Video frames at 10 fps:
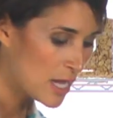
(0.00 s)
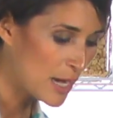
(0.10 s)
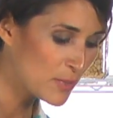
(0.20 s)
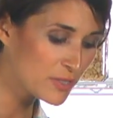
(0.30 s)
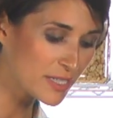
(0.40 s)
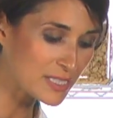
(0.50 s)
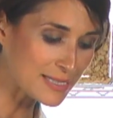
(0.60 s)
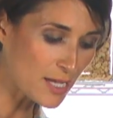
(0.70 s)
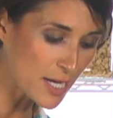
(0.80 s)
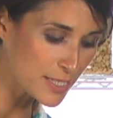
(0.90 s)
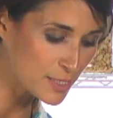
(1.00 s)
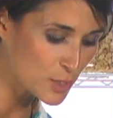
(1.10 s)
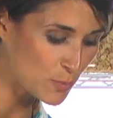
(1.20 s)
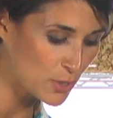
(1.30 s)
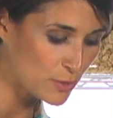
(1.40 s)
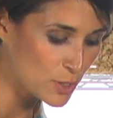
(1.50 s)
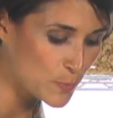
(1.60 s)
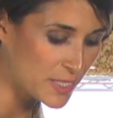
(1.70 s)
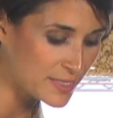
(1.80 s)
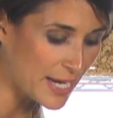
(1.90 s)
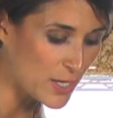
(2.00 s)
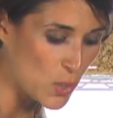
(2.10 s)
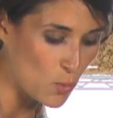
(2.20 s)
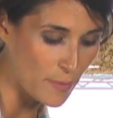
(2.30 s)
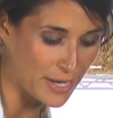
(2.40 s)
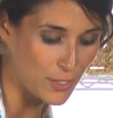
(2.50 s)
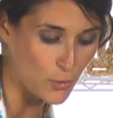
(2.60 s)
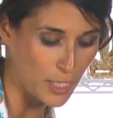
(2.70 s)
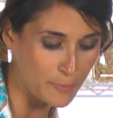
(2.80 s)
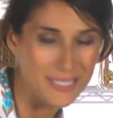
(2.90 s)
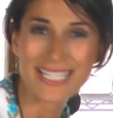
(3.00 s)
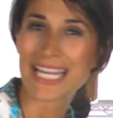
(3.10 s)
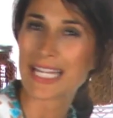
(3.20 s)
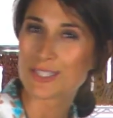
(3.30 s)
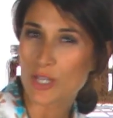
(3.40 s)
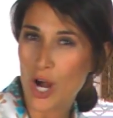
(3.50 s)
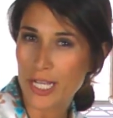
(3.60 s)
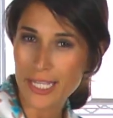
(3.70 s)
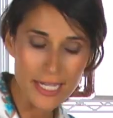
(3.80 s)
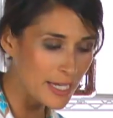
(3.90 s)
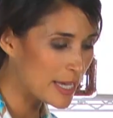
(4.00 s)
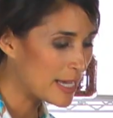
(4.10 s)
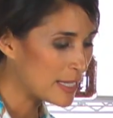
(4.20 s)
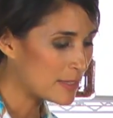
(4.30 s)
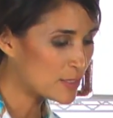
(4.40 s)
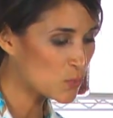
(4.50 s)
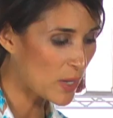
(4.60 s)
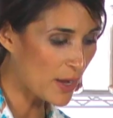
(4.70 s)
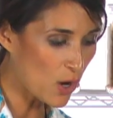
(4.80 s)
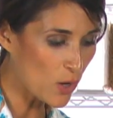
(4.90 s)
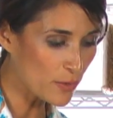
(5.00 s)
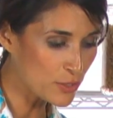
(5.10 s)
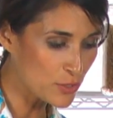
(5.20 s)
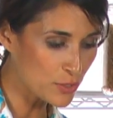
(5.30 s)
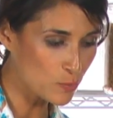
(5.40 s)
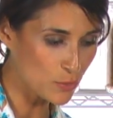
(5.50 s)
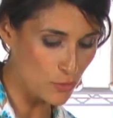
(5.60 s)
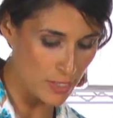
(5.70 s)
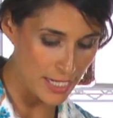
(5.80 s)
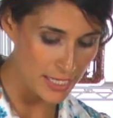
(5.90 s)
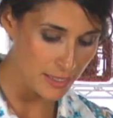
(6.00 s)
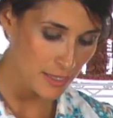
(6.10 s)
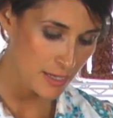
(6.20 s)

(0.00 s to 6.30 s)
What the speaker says: using a slotted spoon just because I don't want my crepes to get soggy. This way all the juice will drain